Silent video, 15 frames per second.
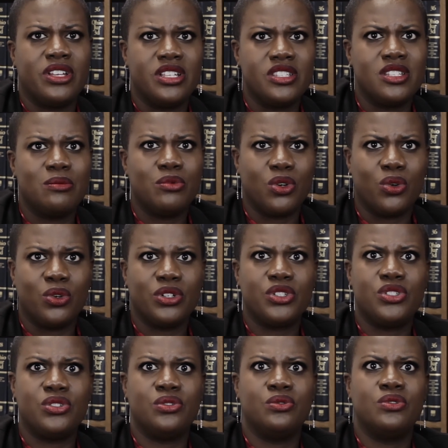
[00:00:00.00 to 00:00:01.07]
ends up going
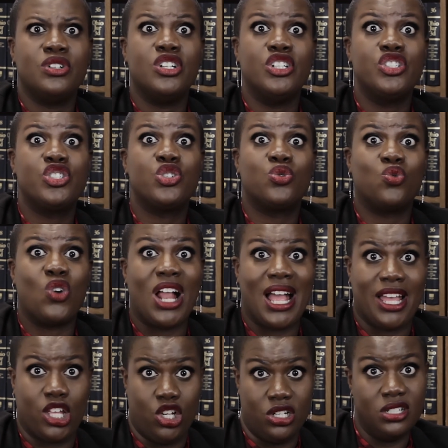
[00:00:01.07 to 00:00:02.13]
to a
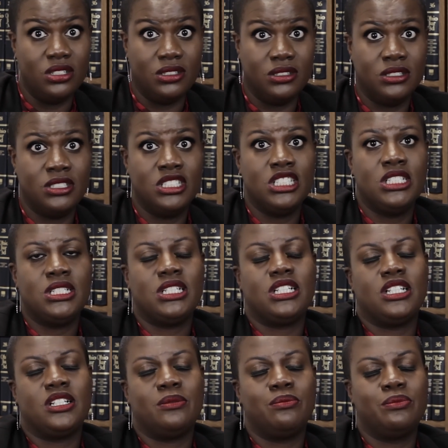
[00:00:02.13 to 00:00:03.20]
trial,
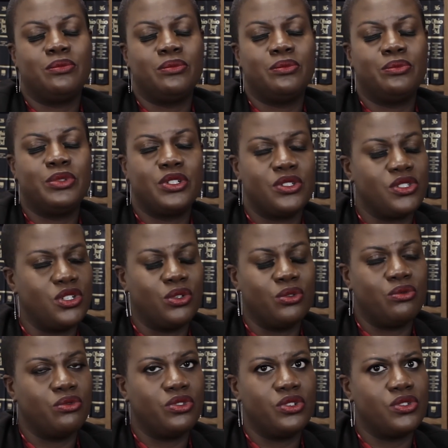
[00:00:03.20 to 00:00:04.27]
because
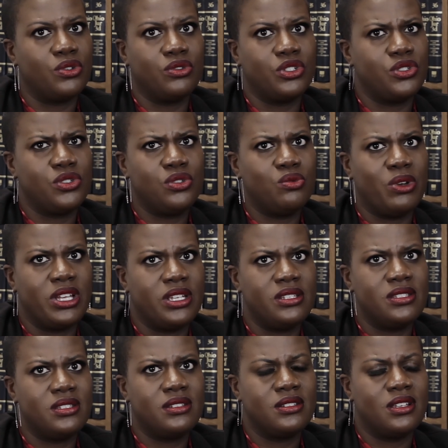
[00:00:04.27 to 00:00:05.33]
note, there's only two
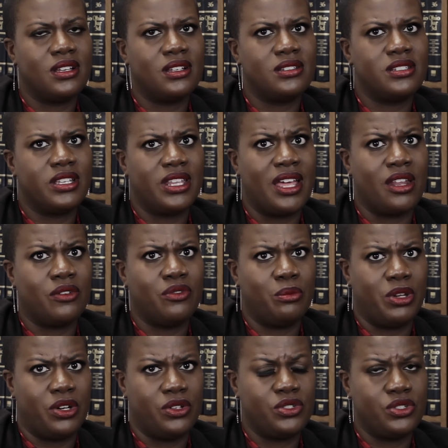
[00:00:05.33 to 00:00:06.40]
ways to get out of a
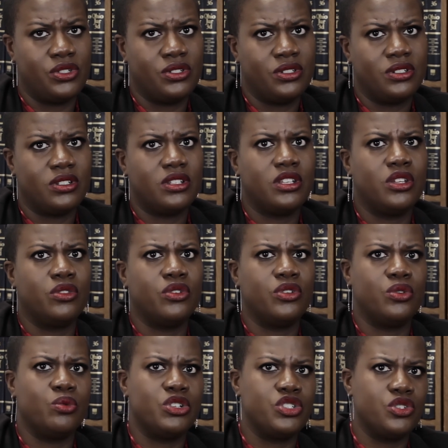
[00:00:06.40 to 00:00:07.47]
marriage. Either
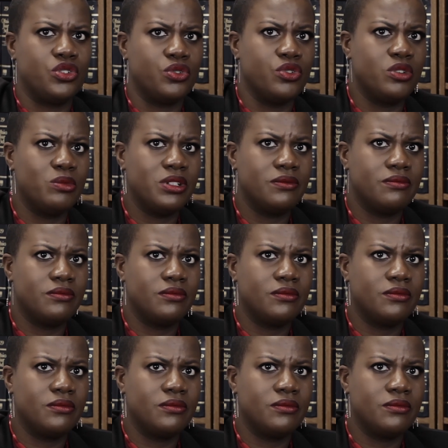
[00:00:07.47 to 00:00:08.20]
you reach an agreement